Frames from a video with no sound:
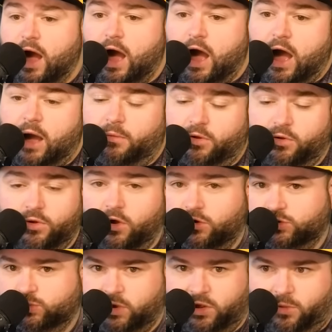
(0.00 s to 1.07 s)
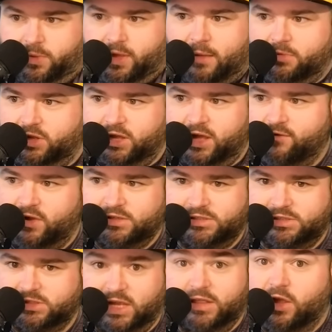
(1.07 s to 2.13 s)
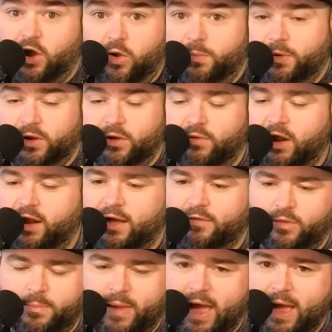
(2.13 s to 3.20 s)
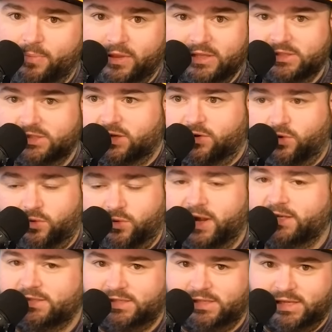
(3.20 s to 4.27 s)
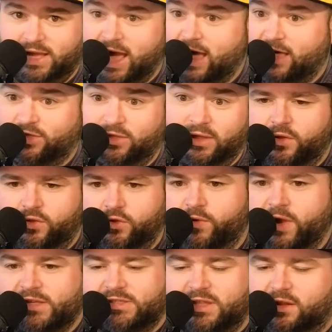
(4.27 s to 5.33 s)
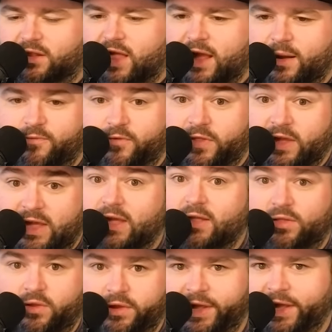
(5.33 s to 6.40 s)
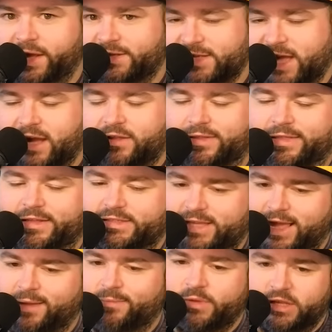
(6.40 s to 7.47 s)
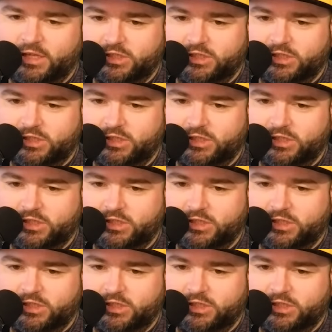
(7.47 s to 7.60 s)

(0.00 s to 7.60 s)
Who knows what he'll be able to give us in the opener right out of the bat, but this is a crazy athlete. The rest of the lineup for the Heat looking exactly the same.